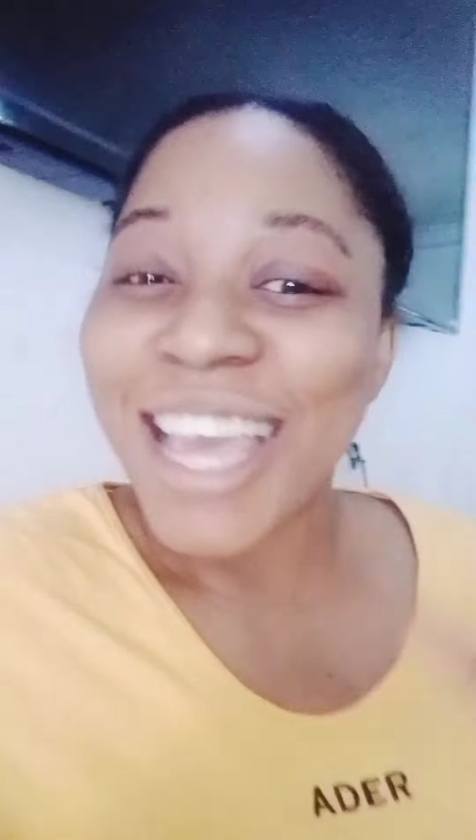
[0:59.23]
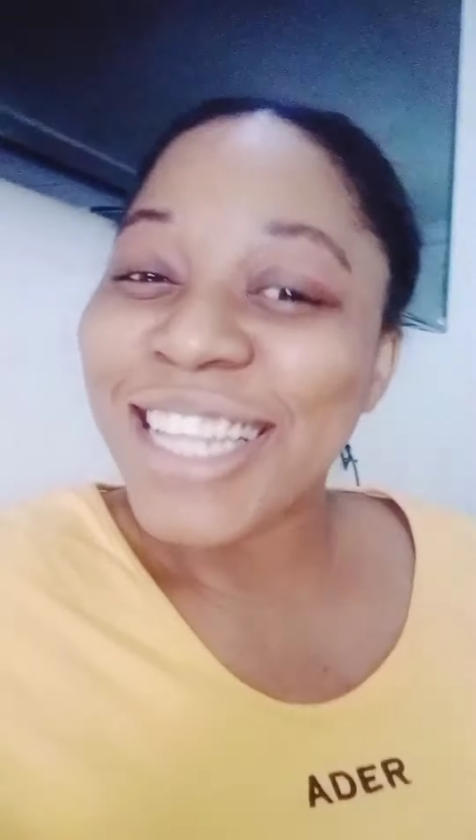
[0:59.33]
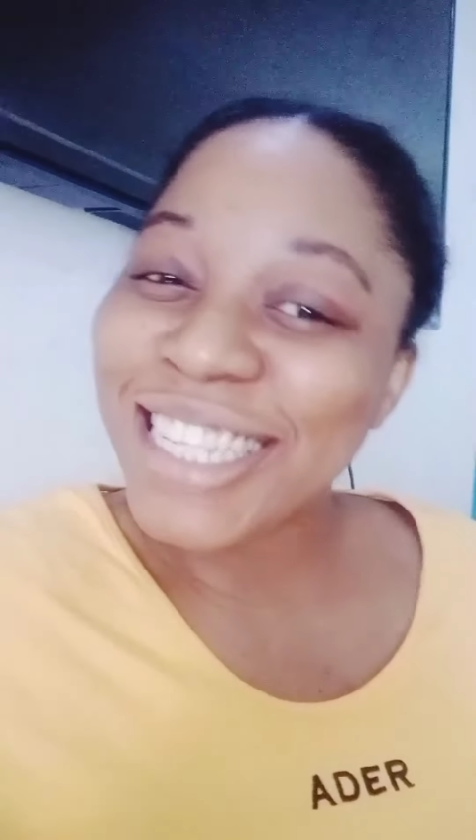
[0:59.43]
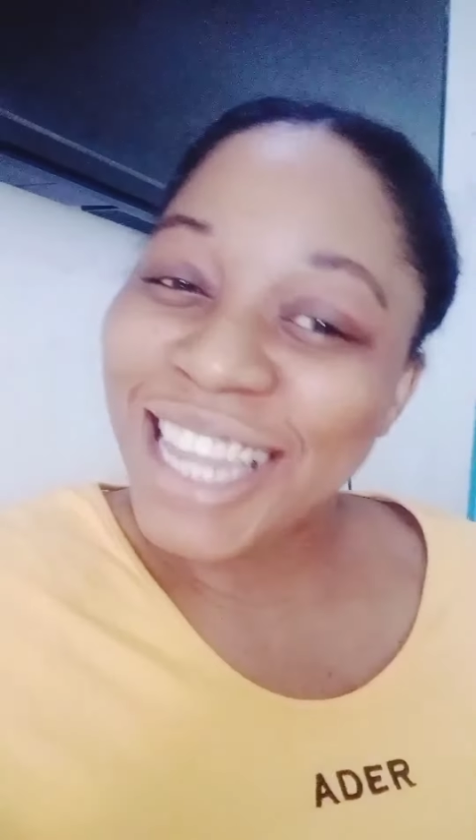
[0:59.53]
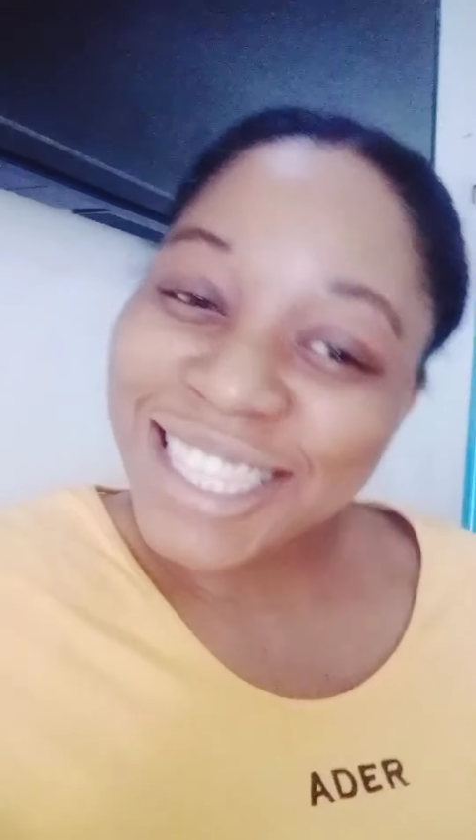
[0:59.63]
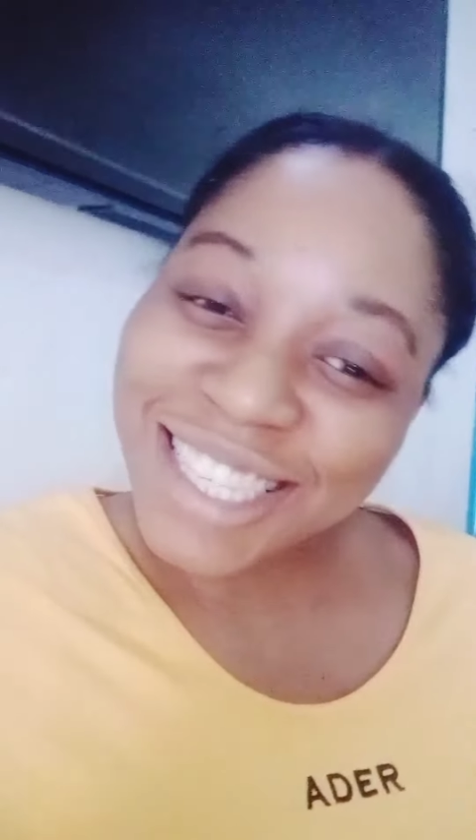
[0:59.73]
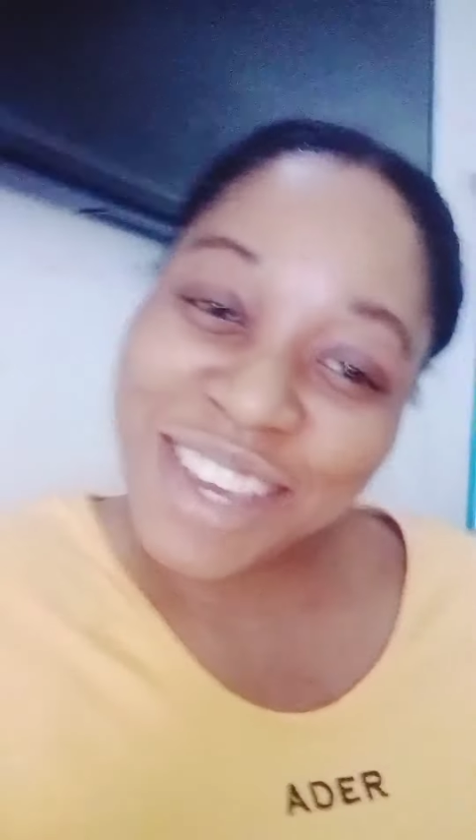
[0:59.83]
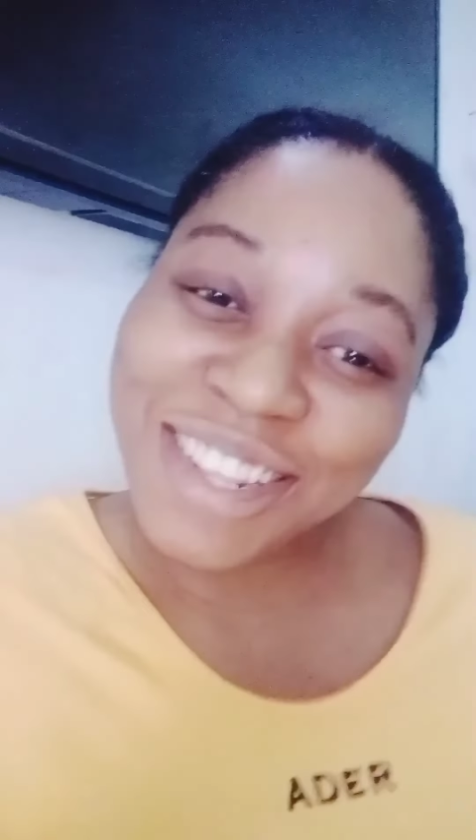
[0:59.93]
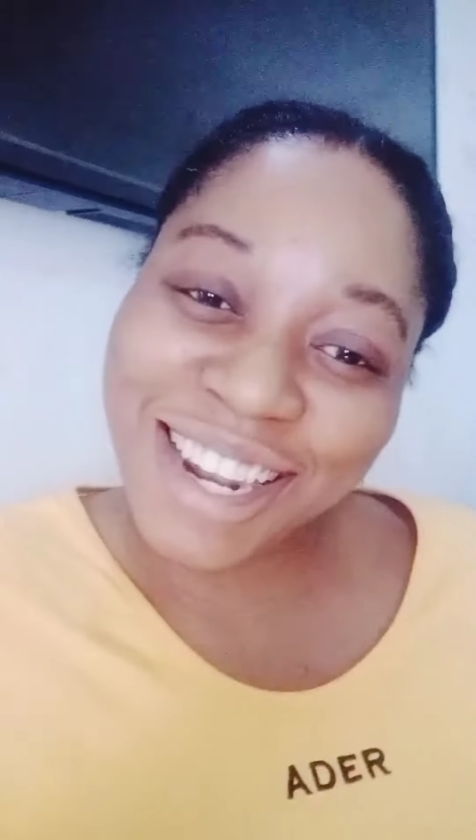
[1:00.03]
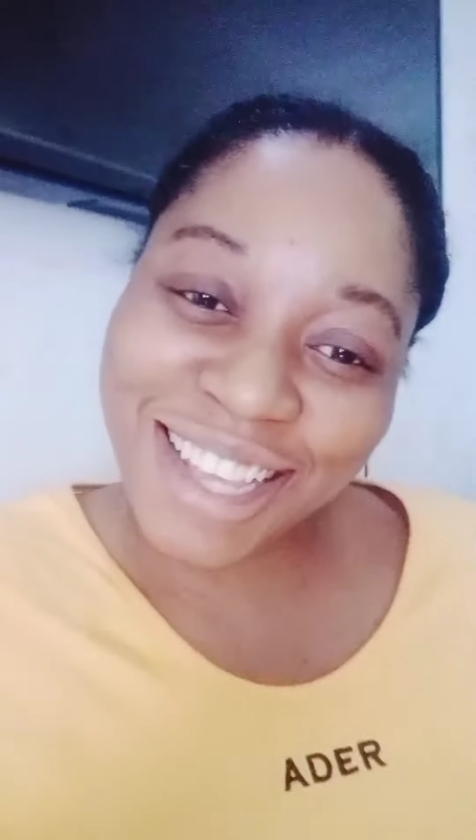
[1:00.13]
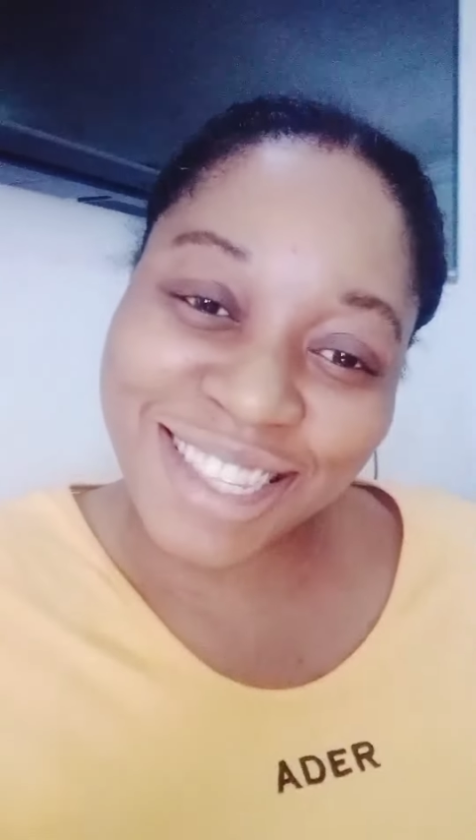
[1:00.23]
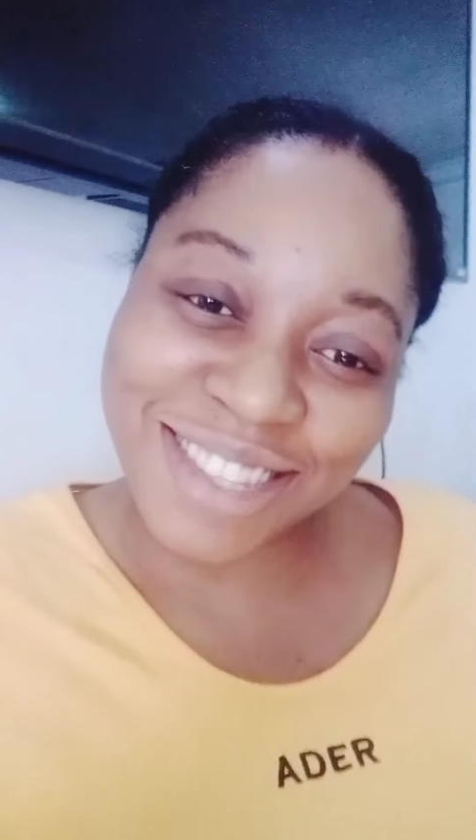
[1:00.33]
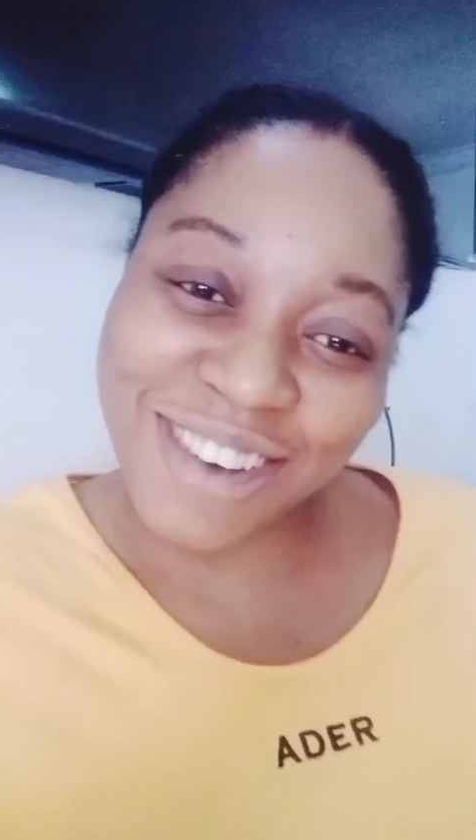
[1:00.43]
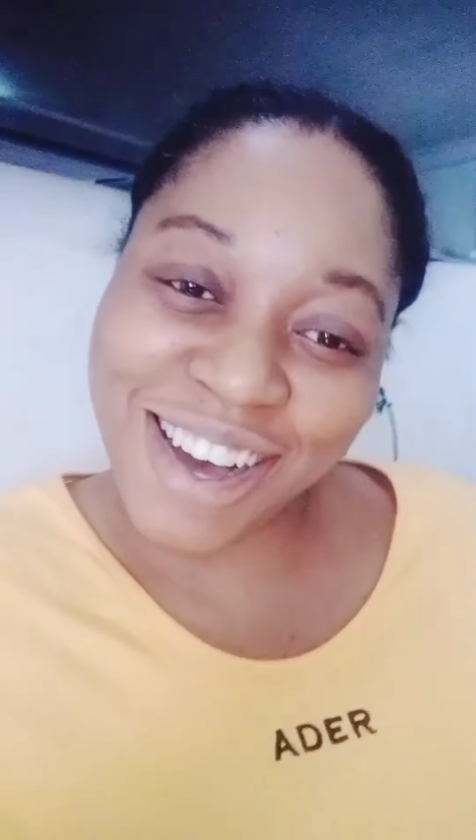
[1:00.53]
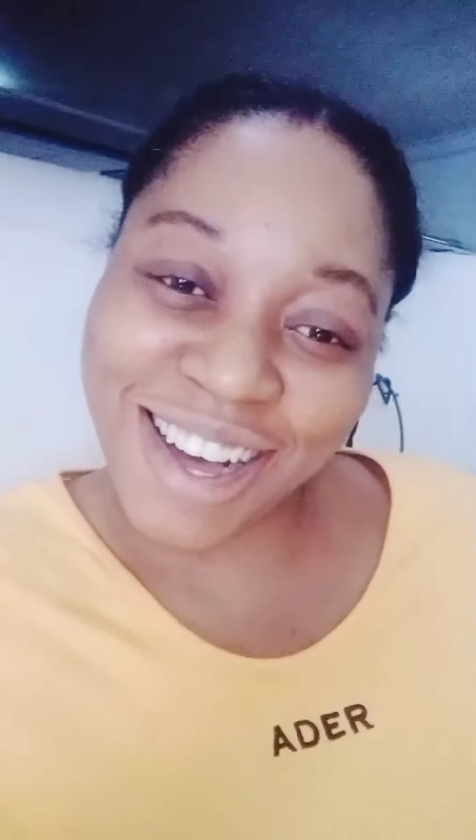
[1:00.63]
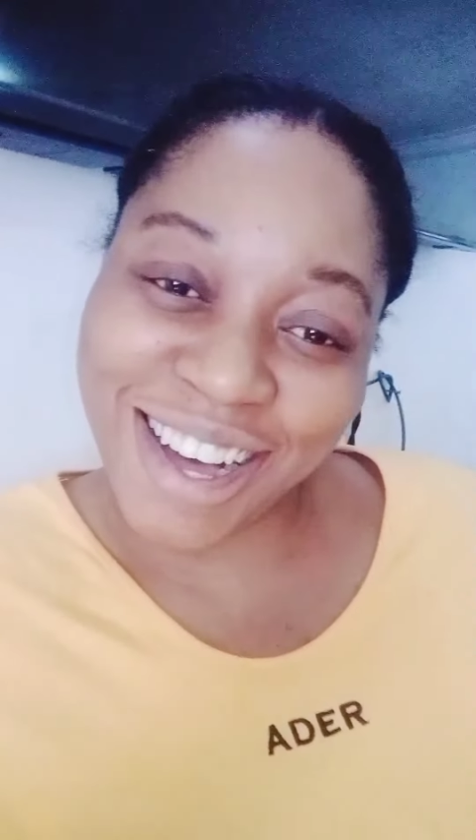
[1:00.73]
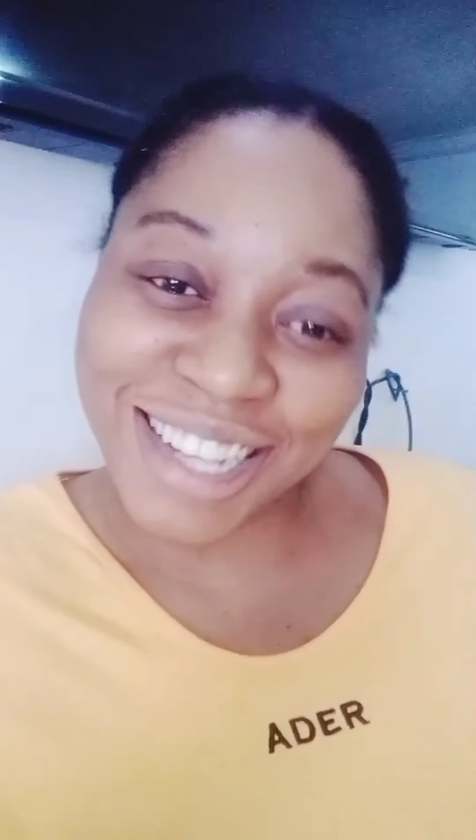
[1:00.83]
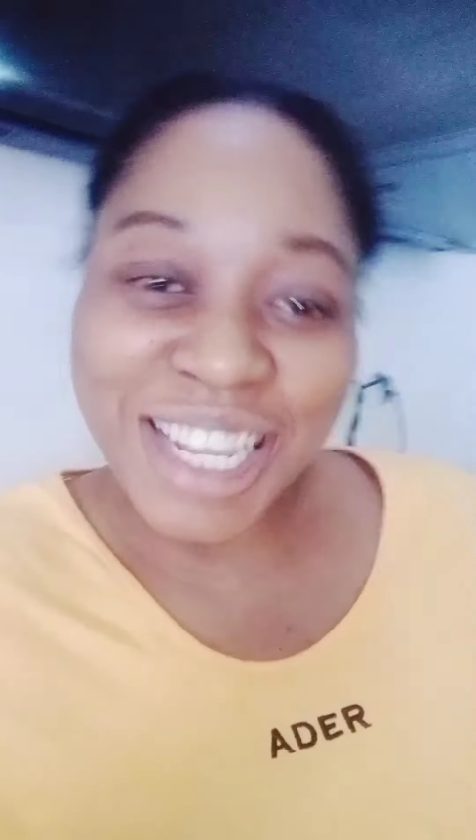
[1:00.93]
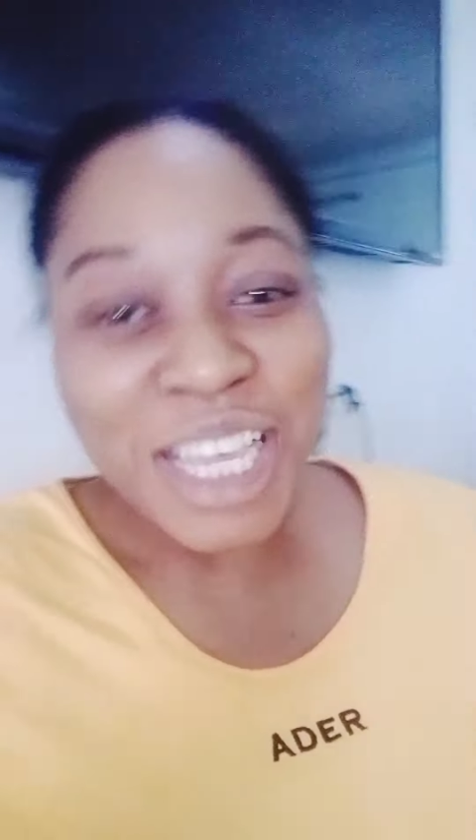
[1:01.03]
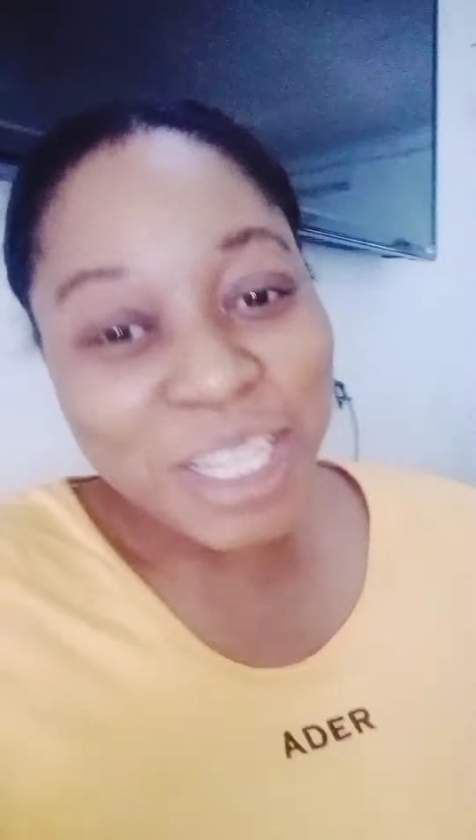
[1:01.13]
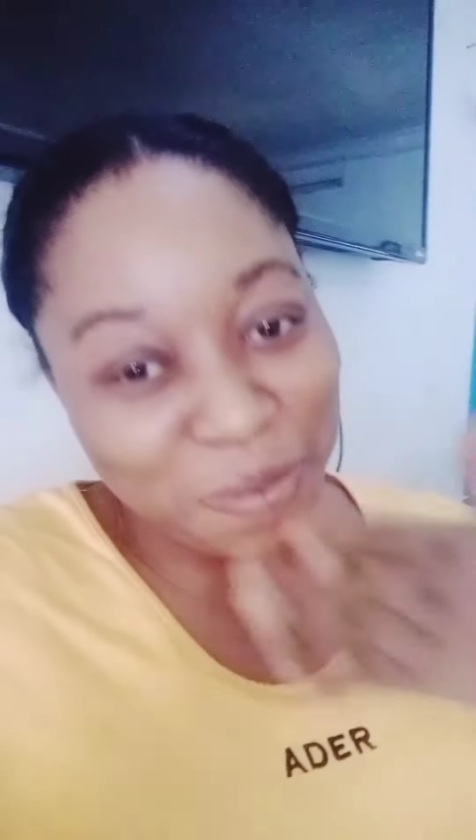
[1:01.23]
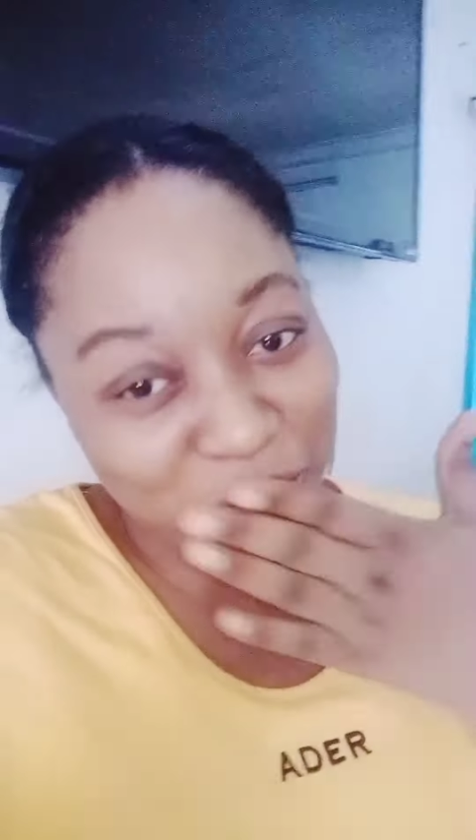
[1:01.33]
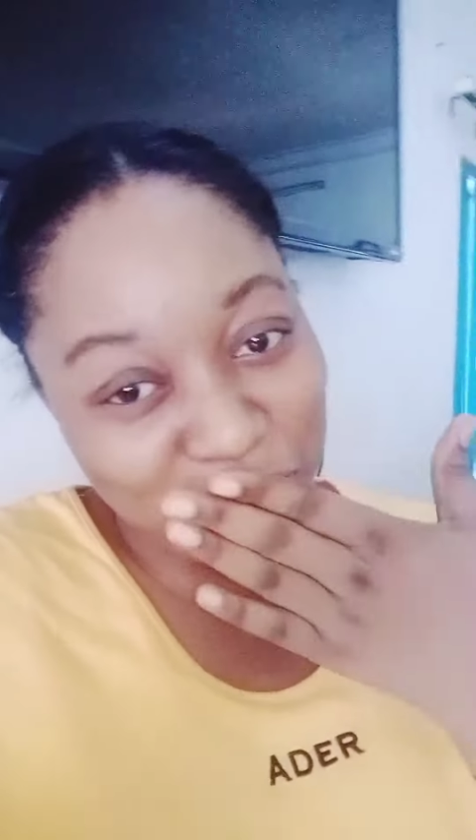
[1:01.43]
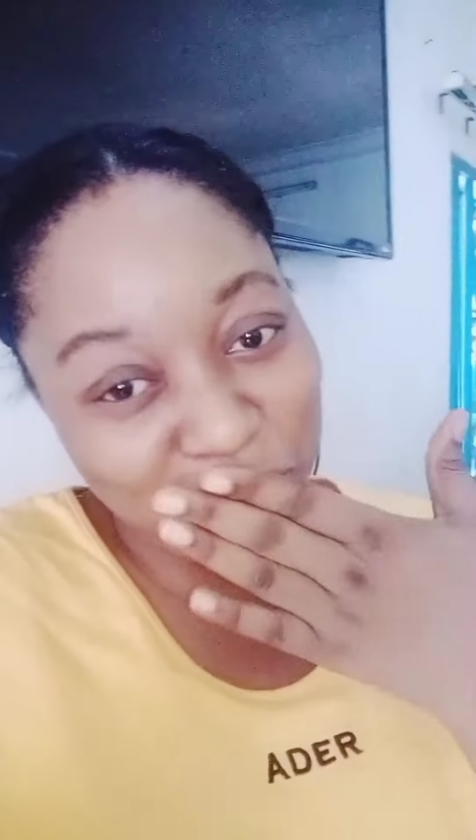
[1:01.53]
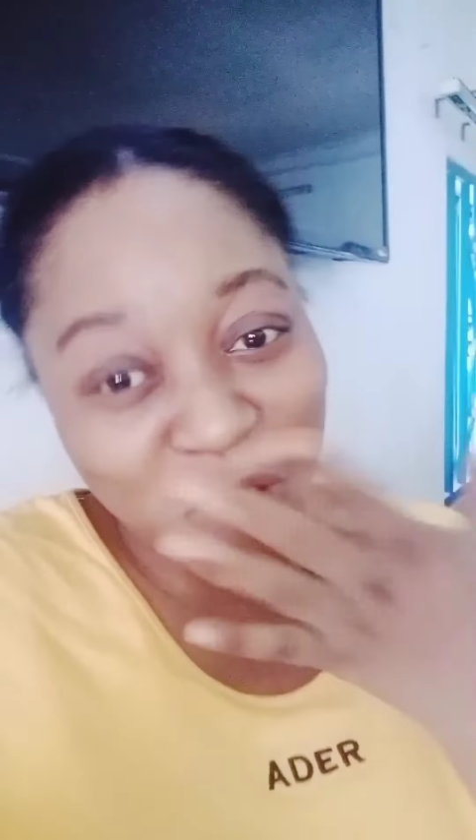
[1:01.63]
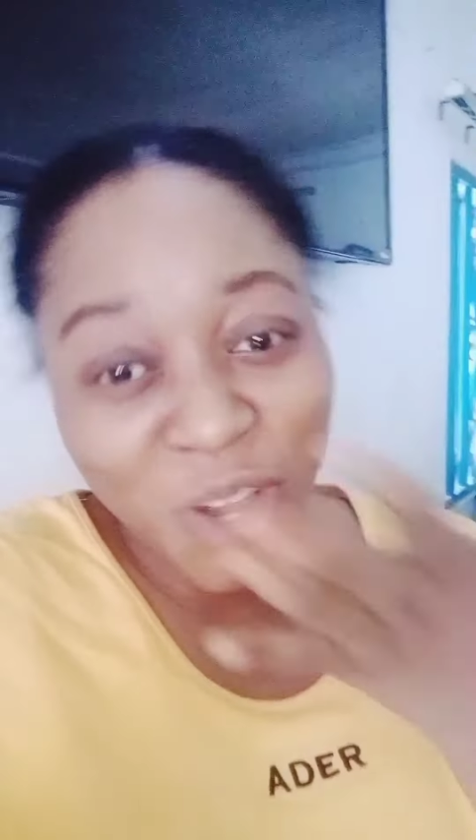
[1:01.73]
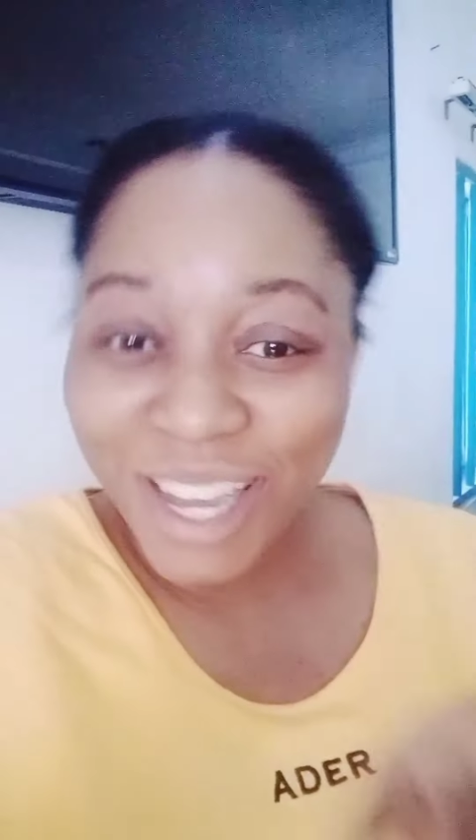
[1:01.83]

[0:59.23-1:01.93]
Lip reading: till I see you in the next one.